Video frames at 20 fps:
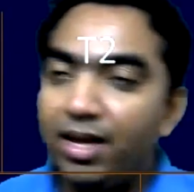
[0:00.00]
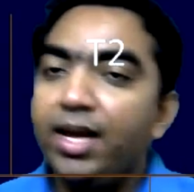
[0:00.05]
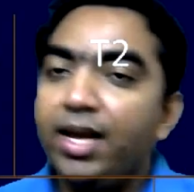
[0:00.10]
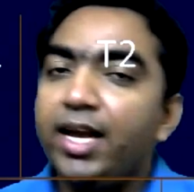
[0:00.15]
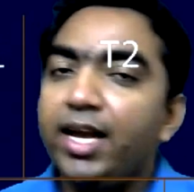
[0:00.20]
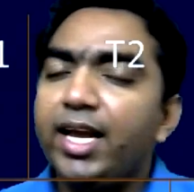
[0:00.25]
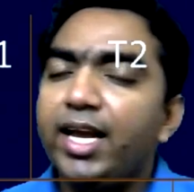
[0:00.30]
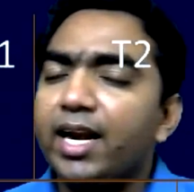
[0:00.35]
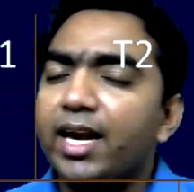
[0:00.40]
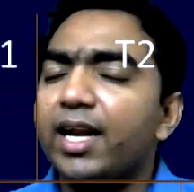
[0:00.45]

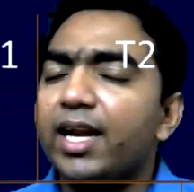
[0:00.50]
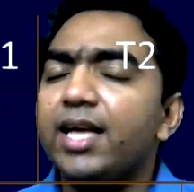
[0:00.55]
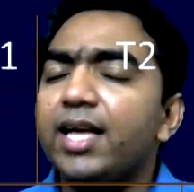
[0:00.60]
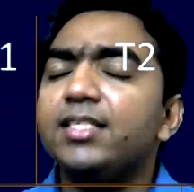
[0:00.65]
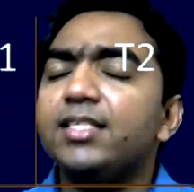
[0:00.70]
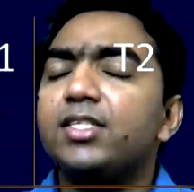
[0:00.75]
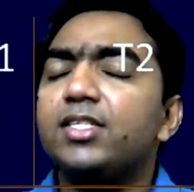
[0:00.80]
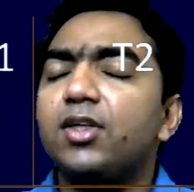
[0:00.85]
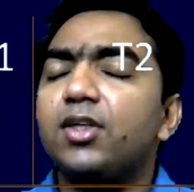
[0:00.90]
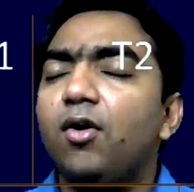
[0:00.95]
In
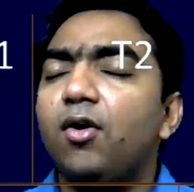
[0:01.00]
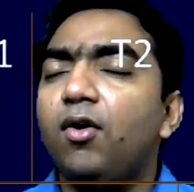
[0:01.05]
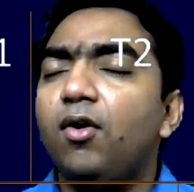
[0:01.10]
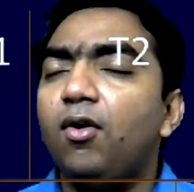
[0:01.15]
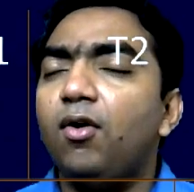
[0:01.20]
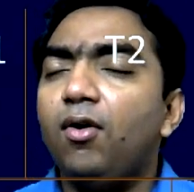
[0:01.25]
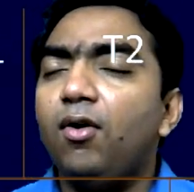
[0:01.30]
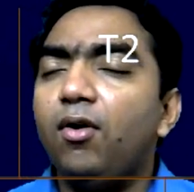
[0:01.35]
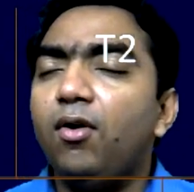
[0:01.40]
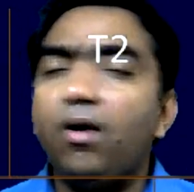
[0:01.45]
rest
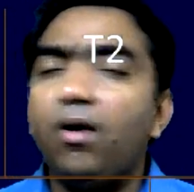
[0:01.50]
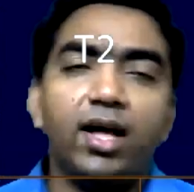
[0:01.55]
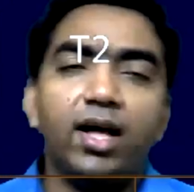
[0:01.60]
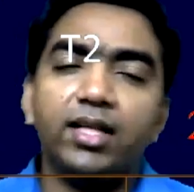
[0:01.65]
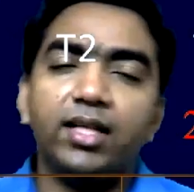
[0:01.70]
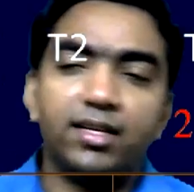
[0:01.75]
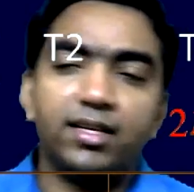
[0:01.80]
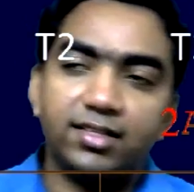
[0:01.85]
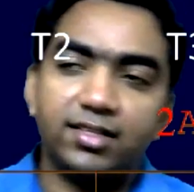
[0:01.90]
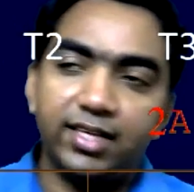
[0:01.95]
all other
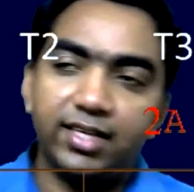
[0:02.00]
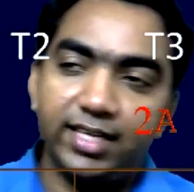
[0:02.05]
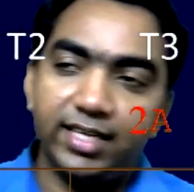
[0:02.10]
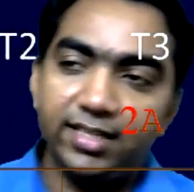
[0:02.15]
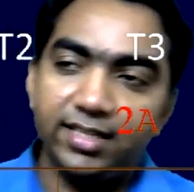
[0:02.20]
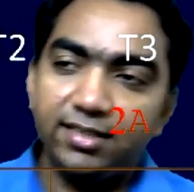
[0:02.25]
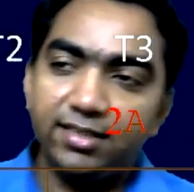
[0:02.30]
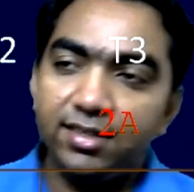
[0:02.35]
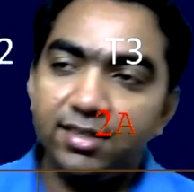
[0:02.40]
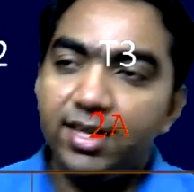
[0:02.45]

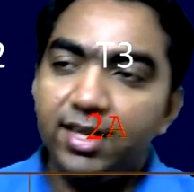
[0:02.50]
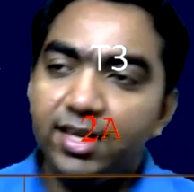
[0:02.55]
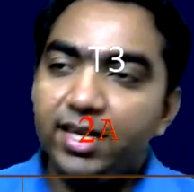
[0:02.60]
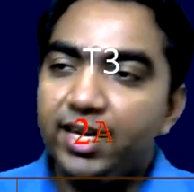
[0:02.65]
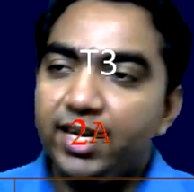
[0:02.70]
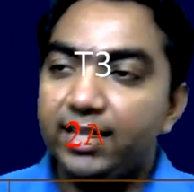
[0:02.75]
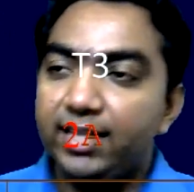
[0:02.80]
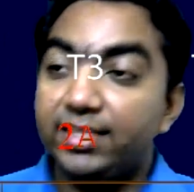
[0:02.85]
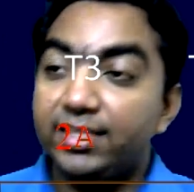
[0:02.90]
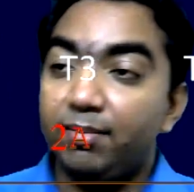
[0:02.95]
stages, it
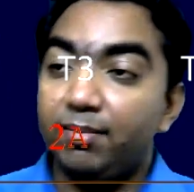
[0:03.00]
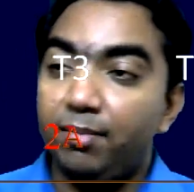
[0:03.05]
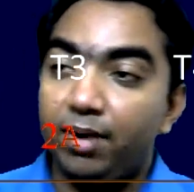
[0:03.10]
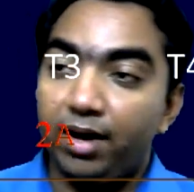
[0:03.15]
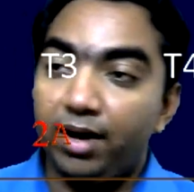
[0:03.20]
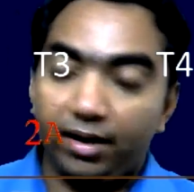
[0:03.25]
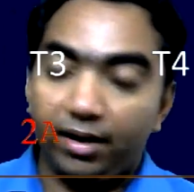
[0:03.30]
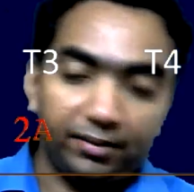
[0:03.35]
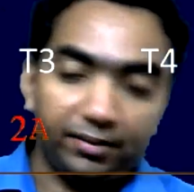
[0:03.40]
is a blur.